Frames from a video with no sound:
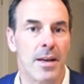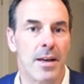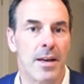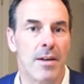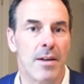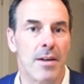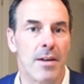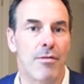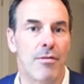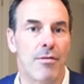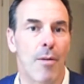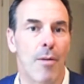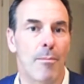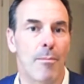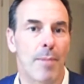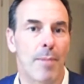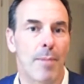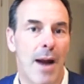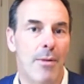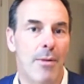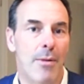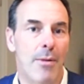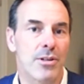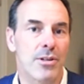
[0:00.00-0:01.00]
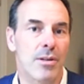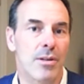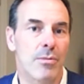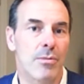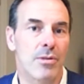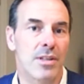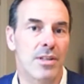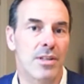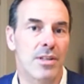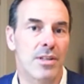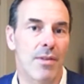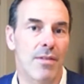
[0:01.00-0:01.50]
From Paris, it
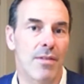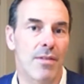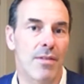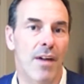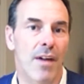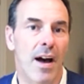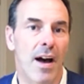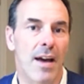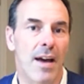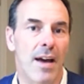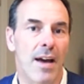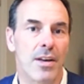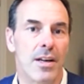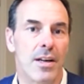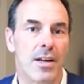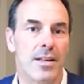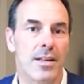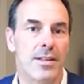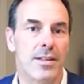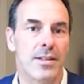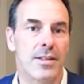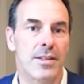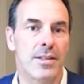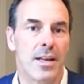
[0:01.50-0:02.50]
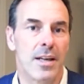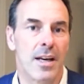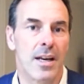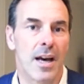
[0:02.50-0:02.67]
was every 5 years.